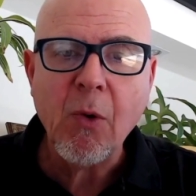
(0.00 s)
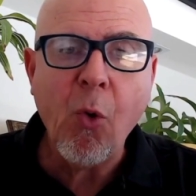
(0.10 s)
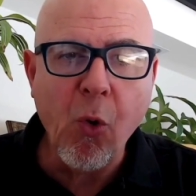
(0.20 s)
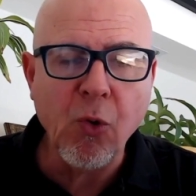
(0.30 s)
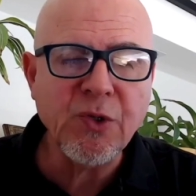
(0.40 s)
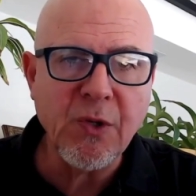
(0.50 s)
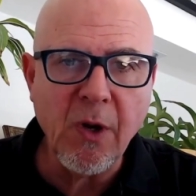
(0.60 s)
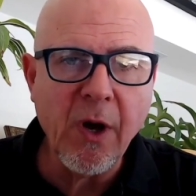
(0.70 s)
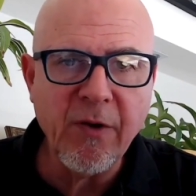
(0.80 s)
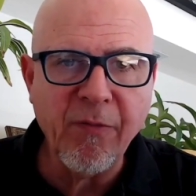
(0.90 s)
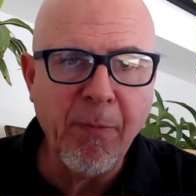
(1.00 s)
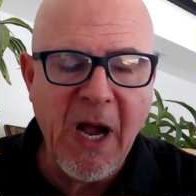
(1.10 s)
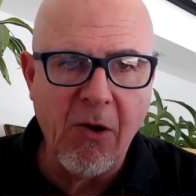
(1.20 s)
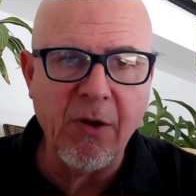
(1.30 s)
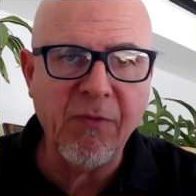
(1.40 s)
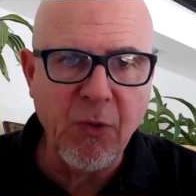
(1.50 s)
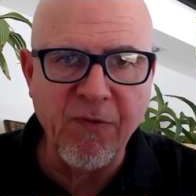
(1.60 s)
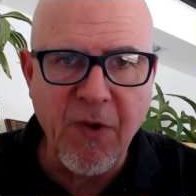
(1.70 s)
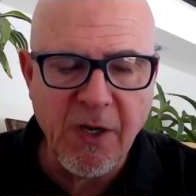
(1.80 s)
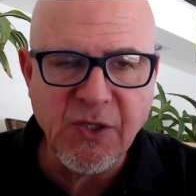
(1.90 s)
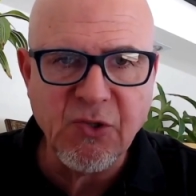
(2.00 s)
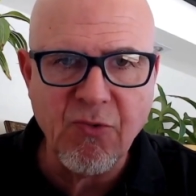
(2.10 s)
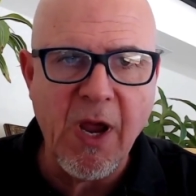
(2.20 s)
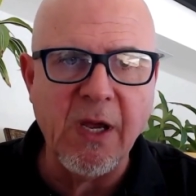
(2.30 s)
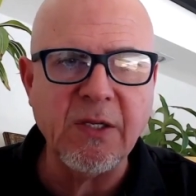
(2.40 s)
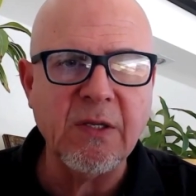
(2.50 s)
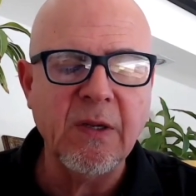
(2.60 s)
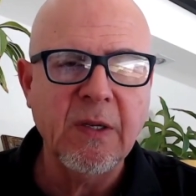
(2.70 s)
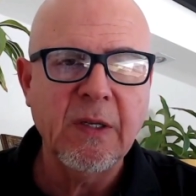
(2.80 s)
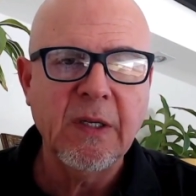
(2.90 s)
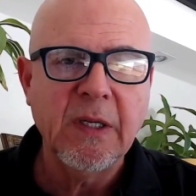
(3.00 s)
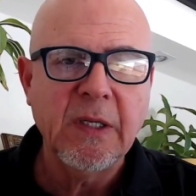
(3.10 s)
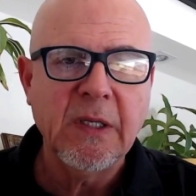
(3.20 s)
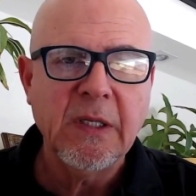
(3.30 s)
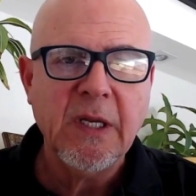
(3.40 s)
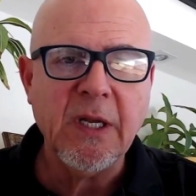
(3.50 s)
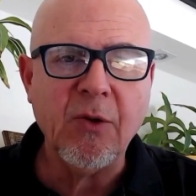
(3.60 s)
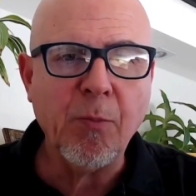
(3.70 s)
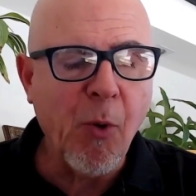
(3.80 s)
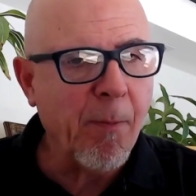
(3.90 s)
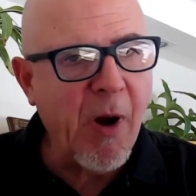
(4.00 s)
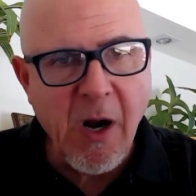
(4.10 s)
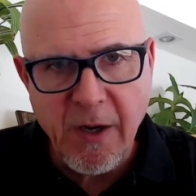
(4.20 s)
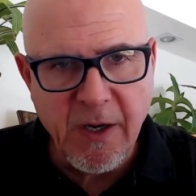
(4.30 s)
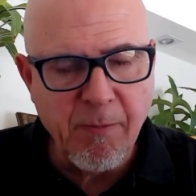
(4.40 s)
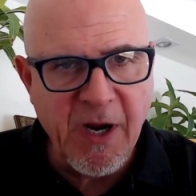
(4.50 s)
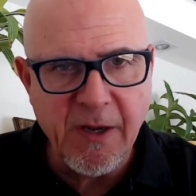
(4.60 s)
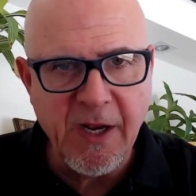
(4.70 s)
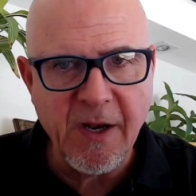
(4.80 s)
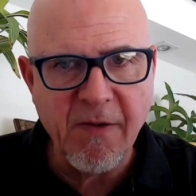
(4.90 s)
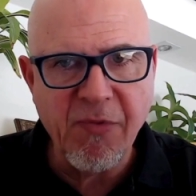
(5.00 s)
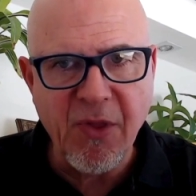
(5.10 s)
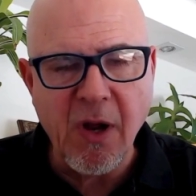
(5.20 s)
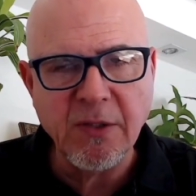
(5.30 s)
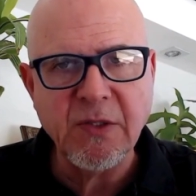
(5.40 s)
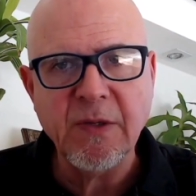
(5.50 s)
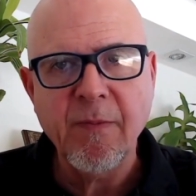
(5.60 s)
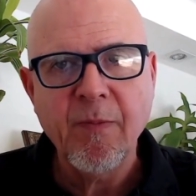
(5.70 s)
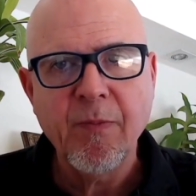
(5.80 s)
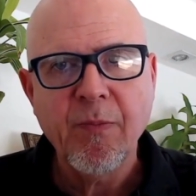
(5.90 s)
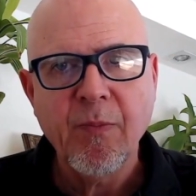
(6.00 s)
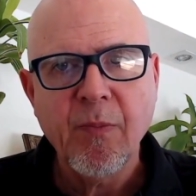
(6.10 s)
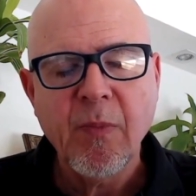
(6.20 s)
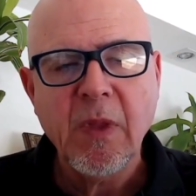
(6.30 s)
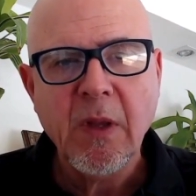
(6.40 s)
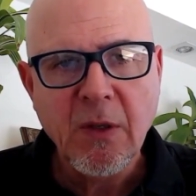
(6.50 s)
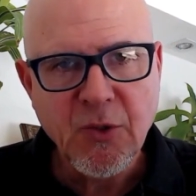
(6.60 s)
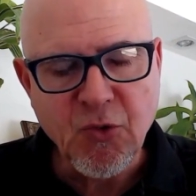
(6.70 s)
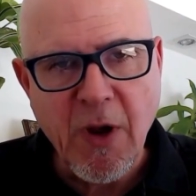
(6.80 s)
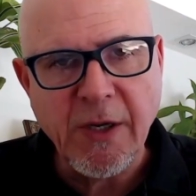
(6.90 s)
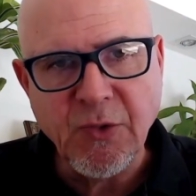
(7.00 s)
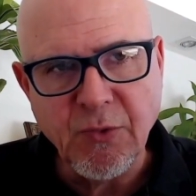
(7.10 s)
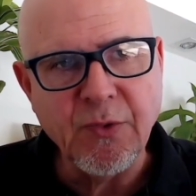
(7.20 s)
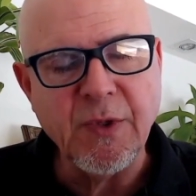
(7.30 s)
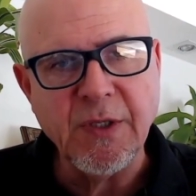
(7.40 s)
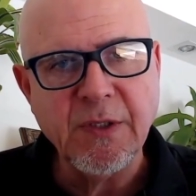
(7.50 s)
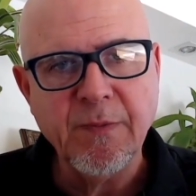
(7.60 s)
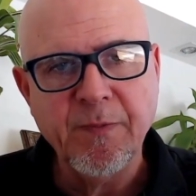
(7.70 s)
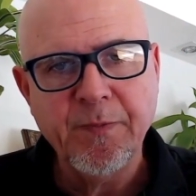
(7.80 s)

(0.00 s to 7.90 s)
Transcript: holds a lot of power. If you're very stressed and you're bombarded by negative thoughts, try to do this.